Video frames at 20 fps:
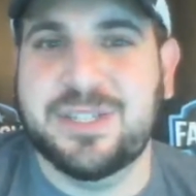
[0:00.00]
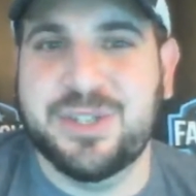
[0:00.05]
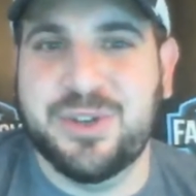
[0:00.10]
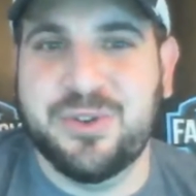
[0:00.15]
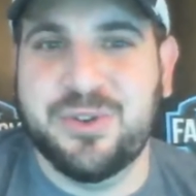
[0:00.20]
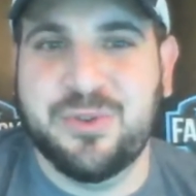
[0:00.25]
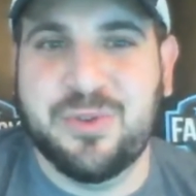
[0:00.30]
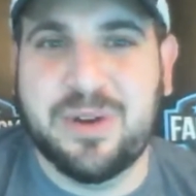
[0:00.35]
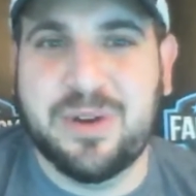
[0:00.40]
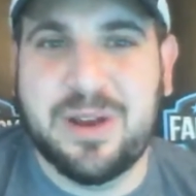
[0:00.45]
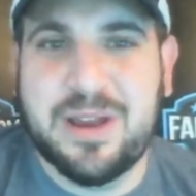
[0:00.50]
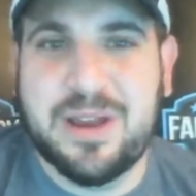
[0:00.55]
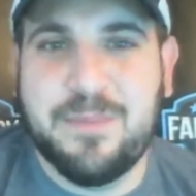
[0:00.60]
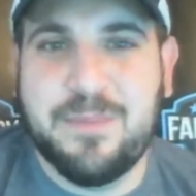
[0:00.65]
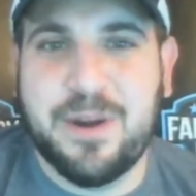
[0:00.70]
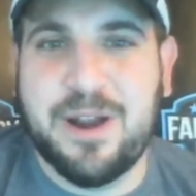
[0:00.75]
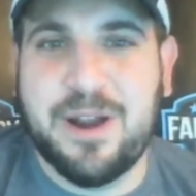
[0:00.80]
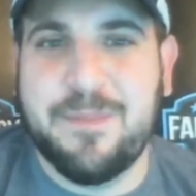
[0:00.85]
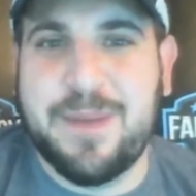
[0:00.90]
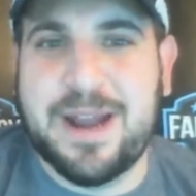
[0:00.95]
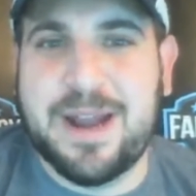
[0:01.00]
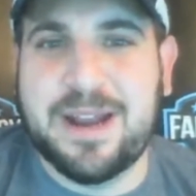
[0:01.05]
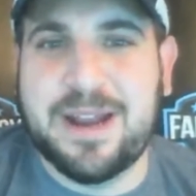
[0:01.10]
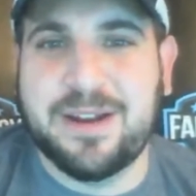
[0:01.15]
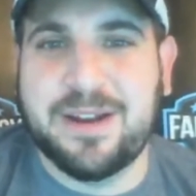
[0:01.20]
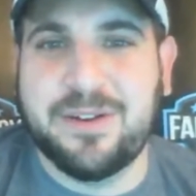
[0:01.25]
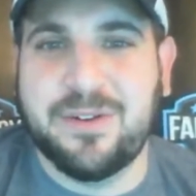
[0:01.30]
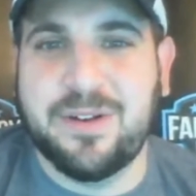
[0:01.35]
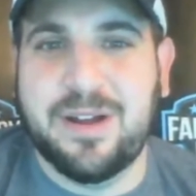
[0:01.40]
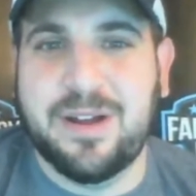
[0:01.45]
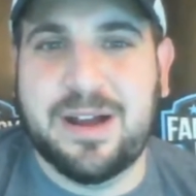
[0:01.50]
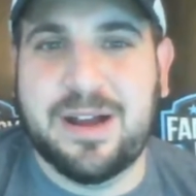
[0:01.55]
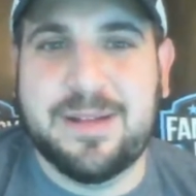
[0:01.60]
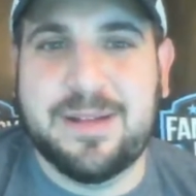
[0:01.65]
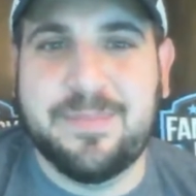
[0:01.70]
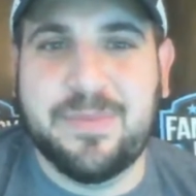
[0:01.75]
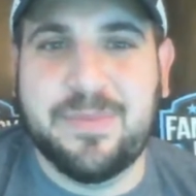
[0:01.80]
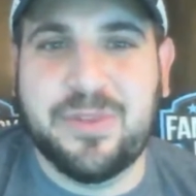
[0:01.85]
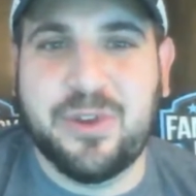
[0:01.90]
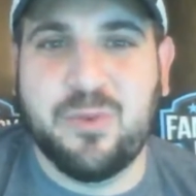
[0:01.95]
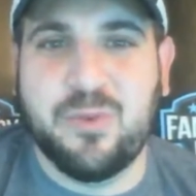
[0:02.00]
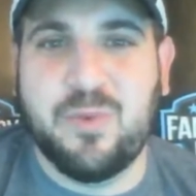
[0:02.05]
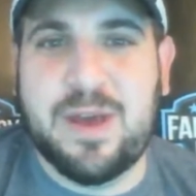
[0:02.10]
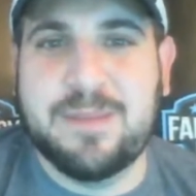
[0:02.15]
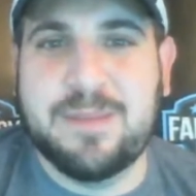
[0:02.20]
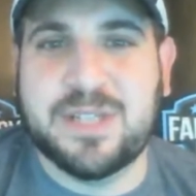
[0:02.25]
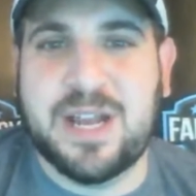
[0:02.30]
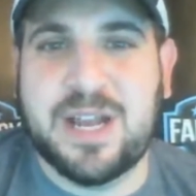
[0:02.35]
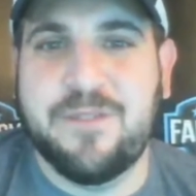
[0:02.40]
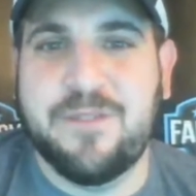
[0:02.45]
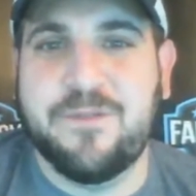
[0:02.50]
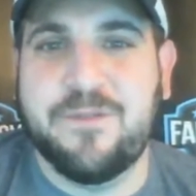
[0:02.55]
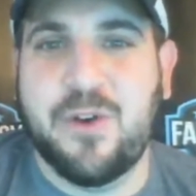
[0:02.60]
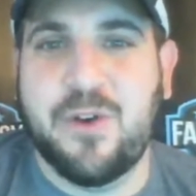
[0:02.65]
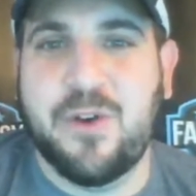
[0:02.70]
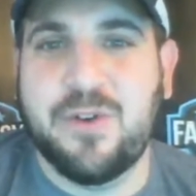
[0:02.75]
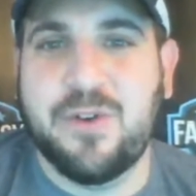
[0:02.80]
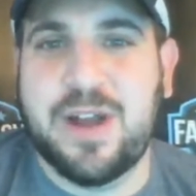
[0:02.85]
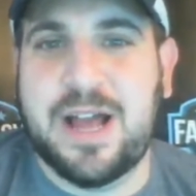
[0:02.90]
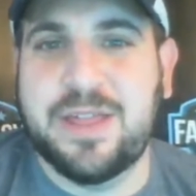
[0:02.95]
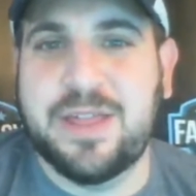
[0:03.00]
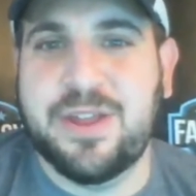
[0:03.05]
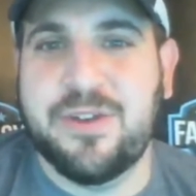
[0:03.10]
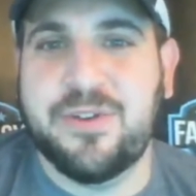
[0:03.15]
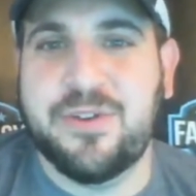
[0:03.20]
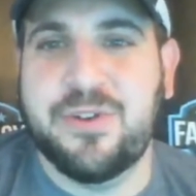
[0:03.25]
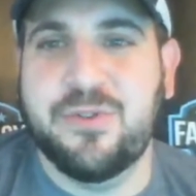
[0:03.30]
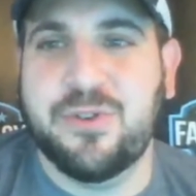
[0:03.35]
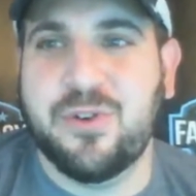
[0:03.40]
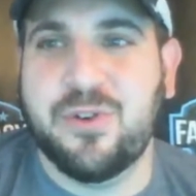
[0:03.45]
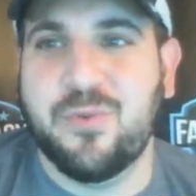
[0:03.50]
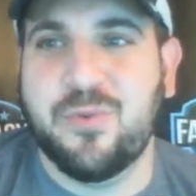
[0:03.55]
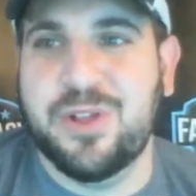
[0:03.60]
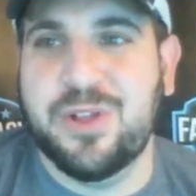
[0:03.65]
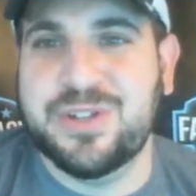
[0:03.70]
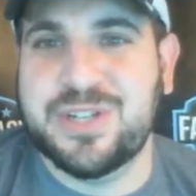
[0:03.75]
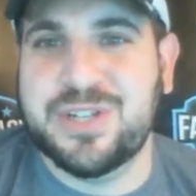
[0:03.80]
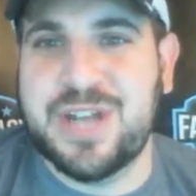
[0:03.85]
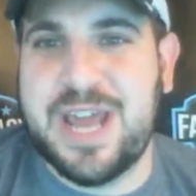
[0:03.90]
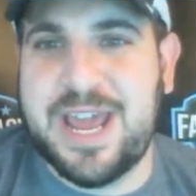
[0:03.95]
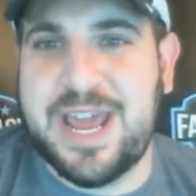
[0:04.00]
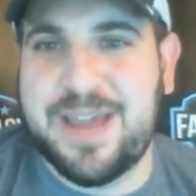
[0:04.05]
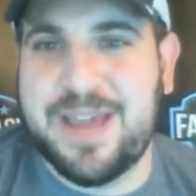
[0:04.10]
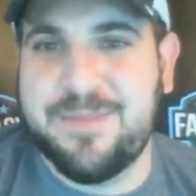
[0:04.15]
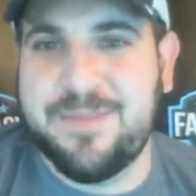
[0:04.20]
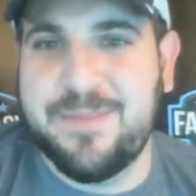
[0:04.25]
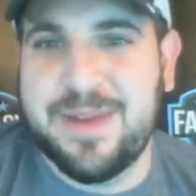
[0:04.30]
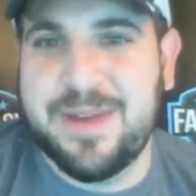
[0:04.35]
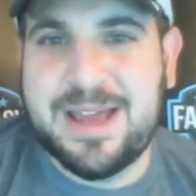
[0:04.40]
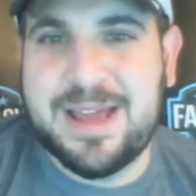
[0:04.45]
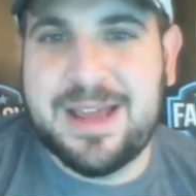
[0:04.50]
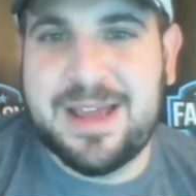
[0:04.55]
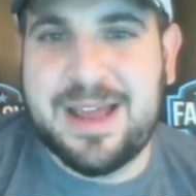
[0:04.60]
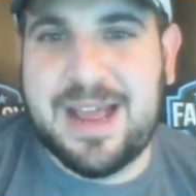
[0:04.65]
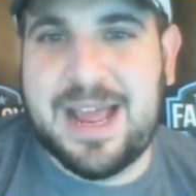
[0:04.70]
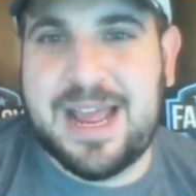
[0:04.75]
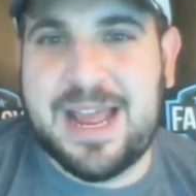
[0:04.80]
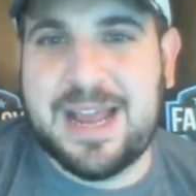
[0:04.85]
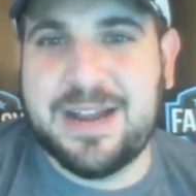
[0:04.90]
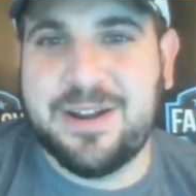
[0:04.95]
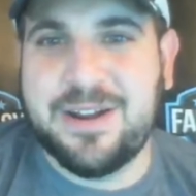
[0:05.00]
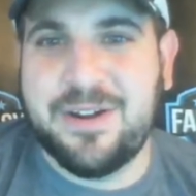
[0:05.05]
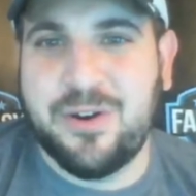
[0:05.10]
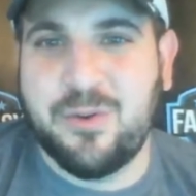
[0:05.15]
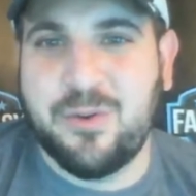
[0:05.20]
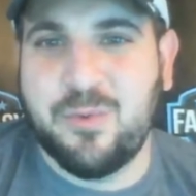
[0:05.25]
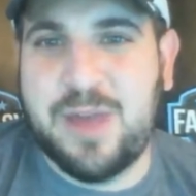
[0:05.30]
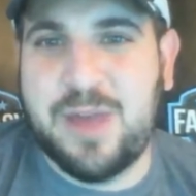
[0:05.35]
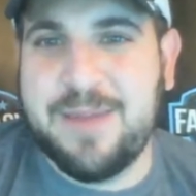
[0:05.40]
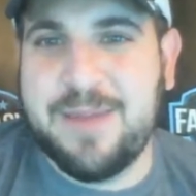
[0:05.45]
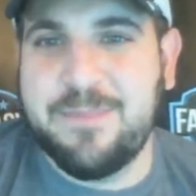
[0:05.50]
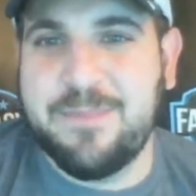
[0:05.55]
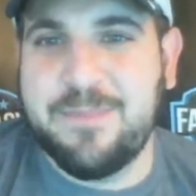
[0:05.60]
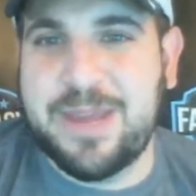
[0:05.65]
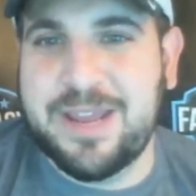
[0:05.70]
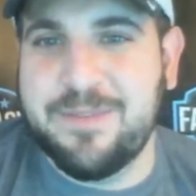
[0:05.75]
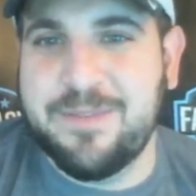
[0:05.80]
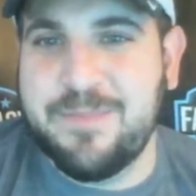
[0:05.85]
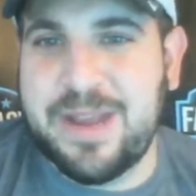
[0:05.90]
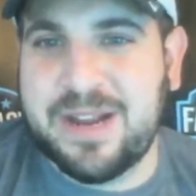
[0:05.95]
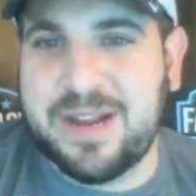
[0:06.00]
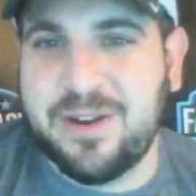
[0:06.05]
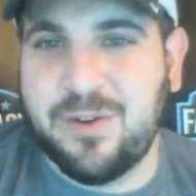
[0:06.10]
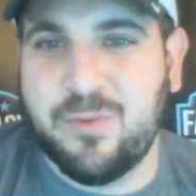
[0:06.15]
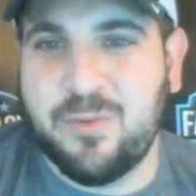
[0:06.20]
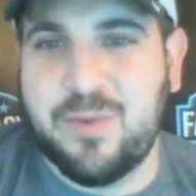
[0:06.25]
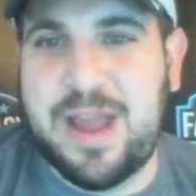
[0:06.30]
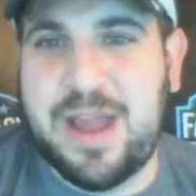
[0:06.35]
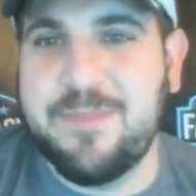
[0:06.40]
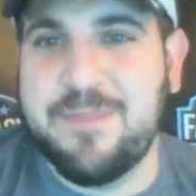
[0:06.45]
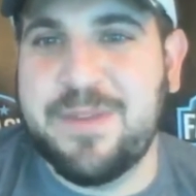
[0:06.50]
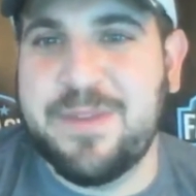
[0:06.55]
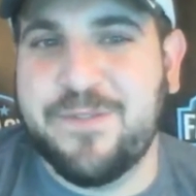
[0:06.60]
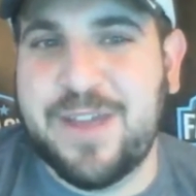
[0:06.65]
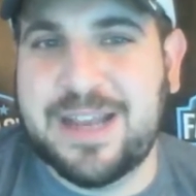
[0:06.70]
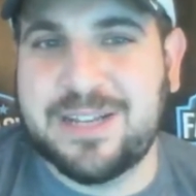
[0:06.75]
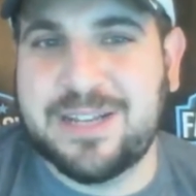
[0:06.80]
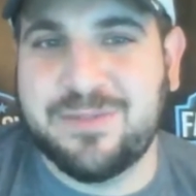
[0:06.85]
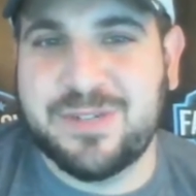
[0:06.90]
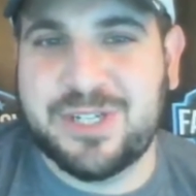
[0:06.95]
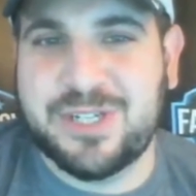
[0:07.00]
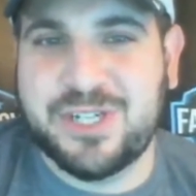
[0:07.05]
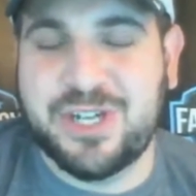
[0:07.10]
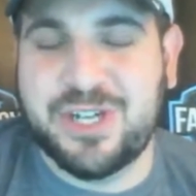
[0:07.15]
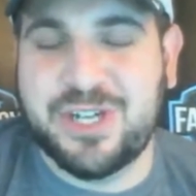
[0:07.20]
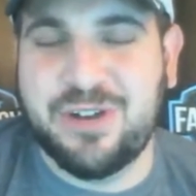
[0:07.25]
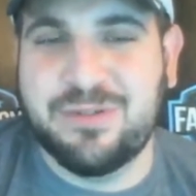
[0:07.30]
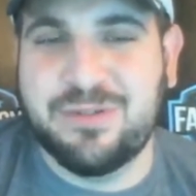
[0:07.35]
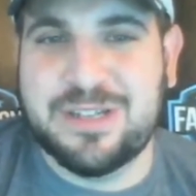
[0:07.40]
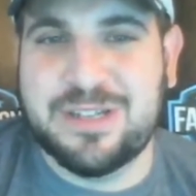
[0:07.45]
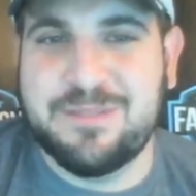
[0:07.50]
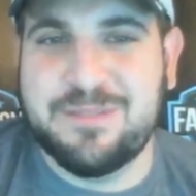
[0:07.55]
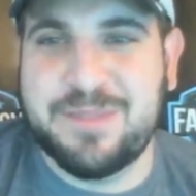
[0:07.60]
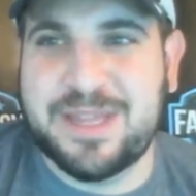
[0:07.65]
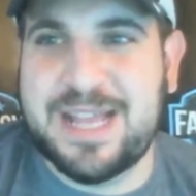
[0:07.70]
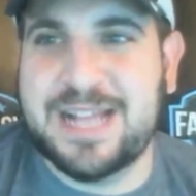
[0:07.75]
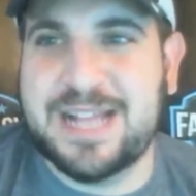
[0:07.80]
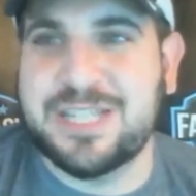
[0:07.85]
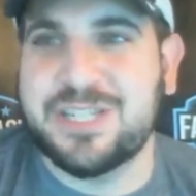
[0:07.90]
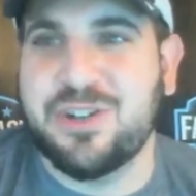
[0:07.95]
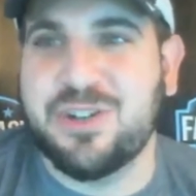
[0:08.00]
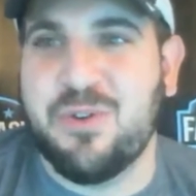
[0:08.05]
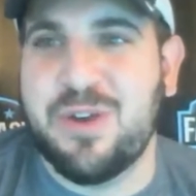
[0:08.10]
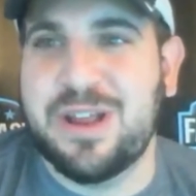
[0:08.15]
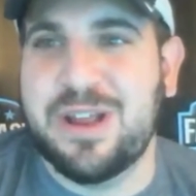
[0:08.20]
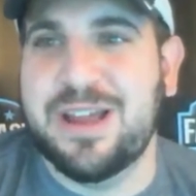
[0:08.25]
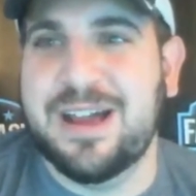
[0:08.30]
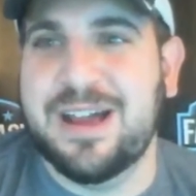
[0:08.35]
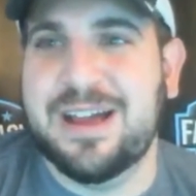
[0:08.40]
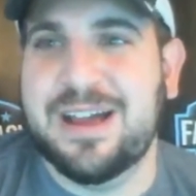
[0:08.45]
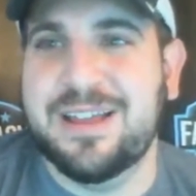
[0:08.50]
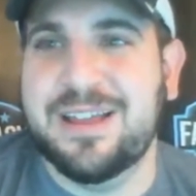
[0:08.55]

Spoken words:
zoo put up on their website a vote on their new gorilla's name, and Harambe McHarambe Face was chosen. But that story